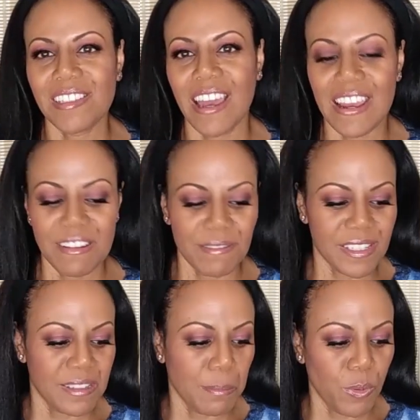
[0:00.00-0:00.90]
is kind of a
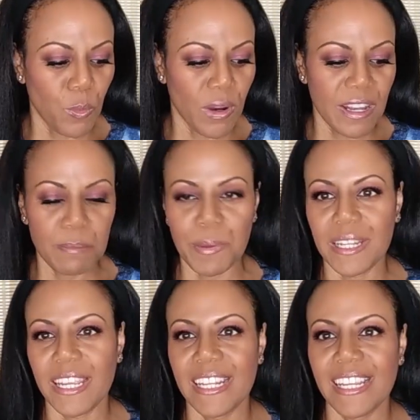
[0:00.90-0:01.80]
simple one, but
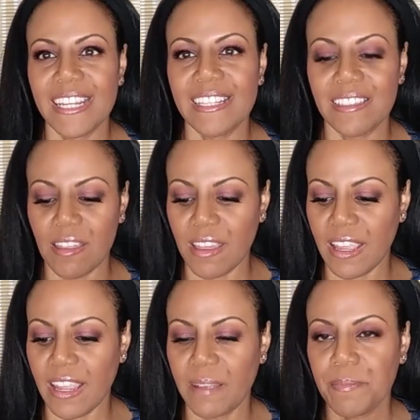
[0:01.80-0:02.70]
it is
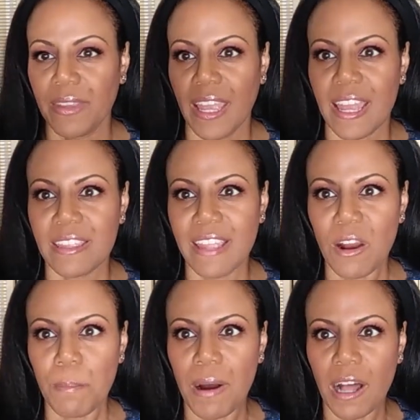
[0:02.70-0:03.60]
the
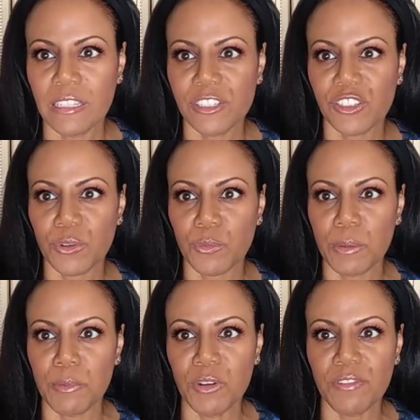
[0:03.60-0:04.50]
nail polish
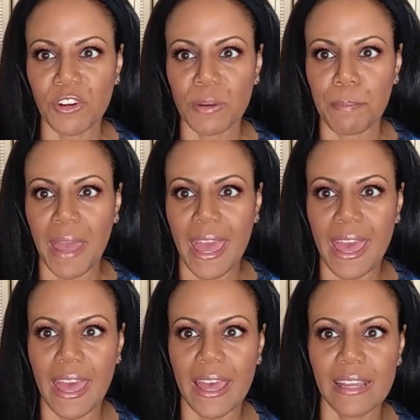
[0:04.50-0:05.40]
remover
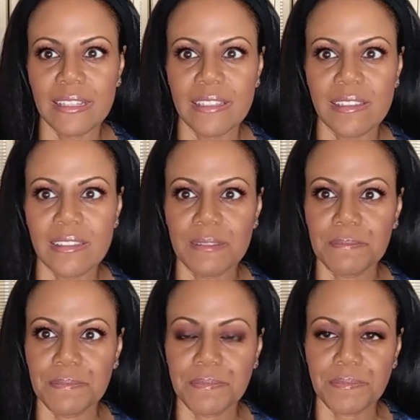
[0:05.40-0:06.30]
pads,
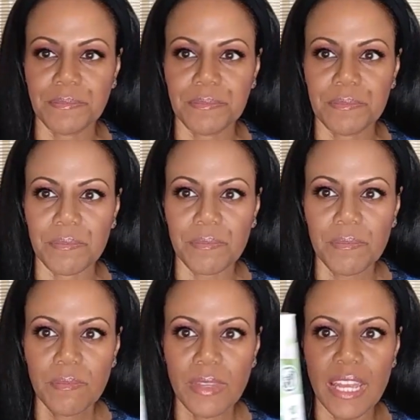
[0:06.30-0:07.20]

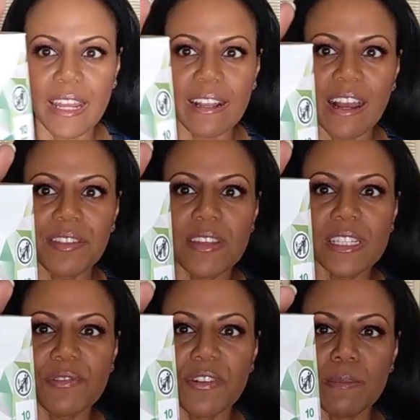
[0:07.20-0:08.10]
and I got
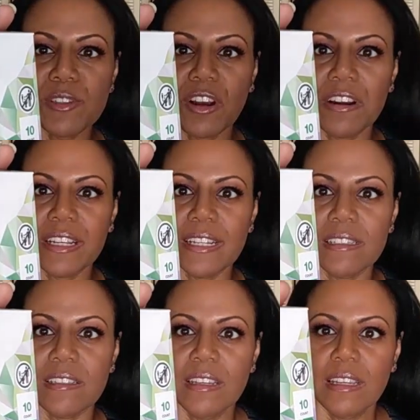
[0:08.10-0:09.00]
these from
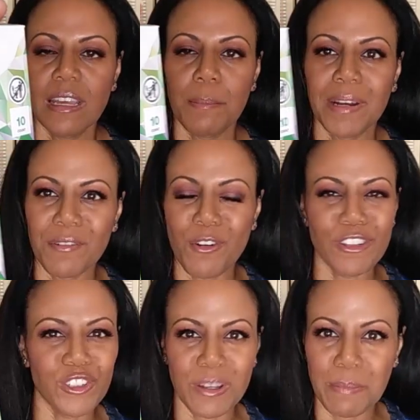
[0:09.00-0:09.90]
Target, but of
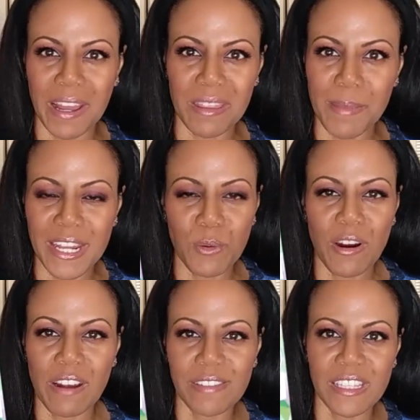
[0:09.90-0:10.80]
course you can buy them
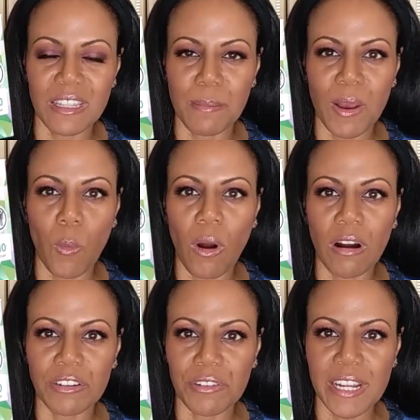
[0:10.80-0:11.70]
anywhere. I've seen them at
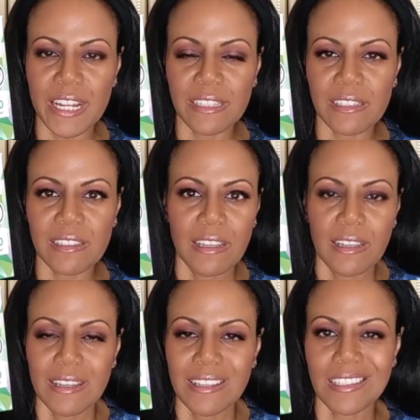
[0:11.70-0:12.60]
Walgreens,
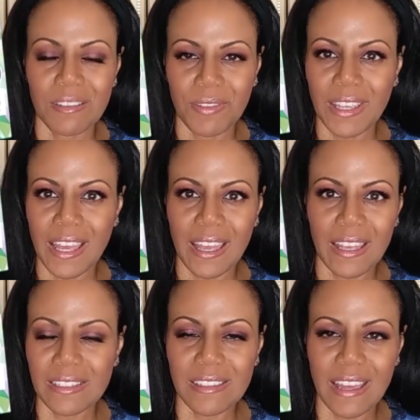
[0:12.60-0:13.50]

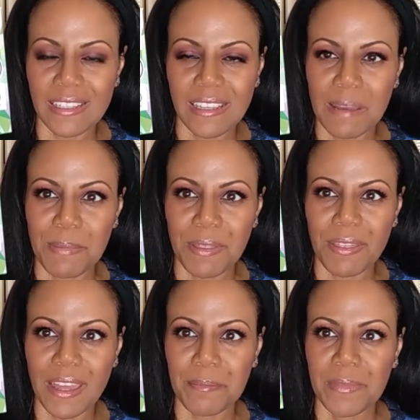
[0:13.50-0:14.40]
CVS, that type of
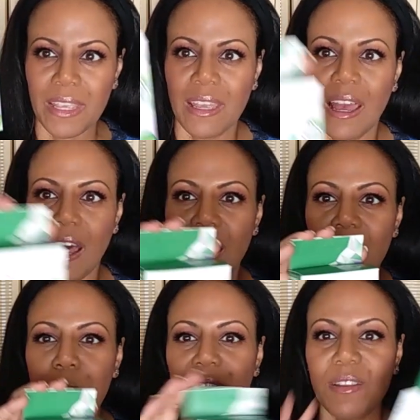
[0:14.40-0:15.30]
thing.
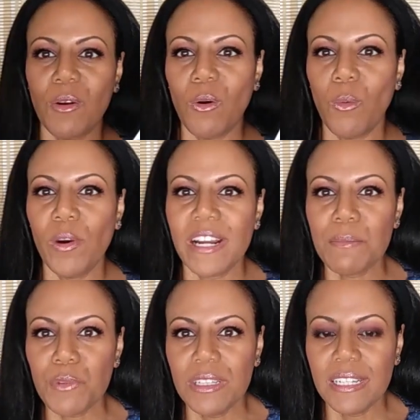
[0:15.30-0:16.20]
But what
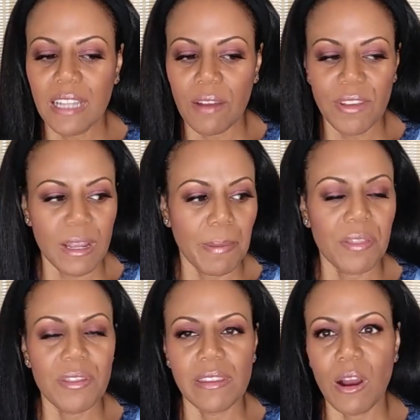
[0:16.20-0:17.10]
I'm really loving
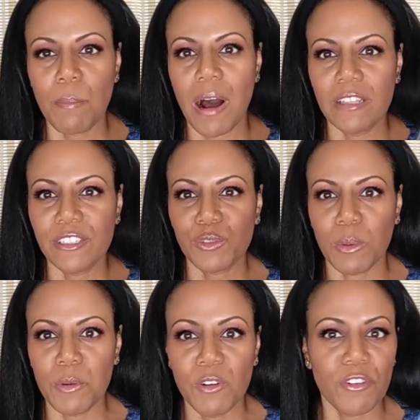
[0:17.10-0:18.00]
about the nail polish
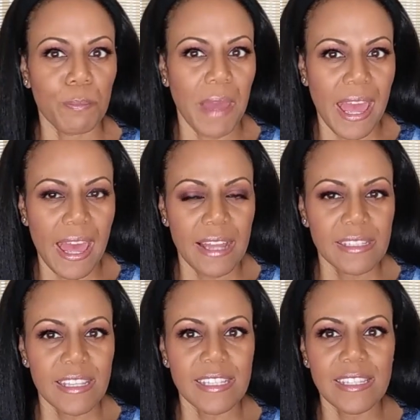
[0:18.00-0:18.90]
remover
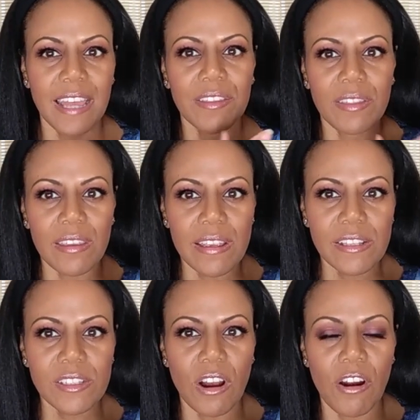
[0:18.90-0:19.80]
pads is that
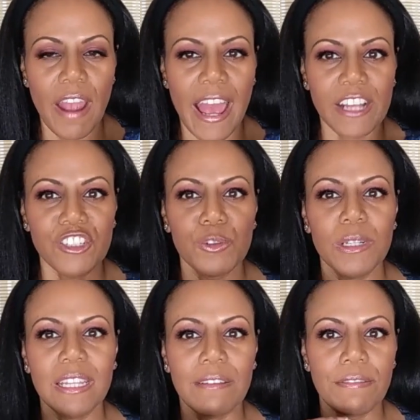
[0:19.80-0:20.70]
these are
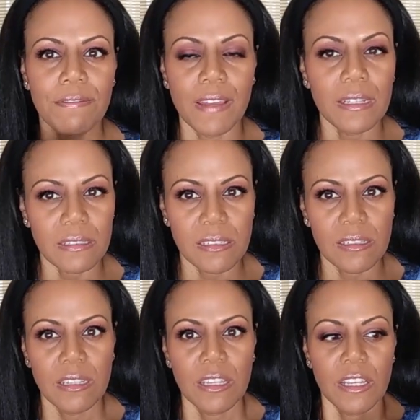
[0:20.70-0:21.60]
actually felt.
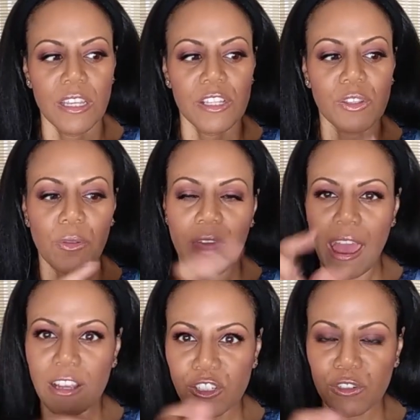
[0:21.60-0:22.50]
So the
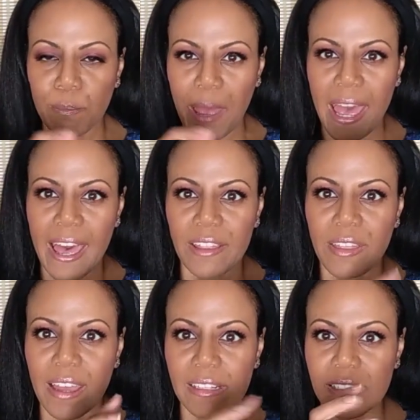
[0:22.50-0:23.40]
actual pad
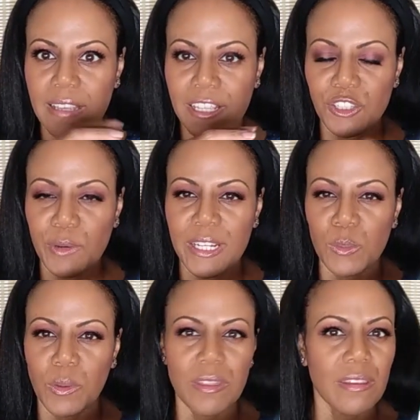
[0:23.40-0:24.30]
that is
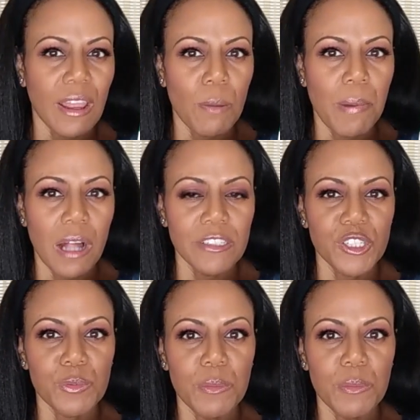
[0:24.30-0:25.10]
saturated with the nail polish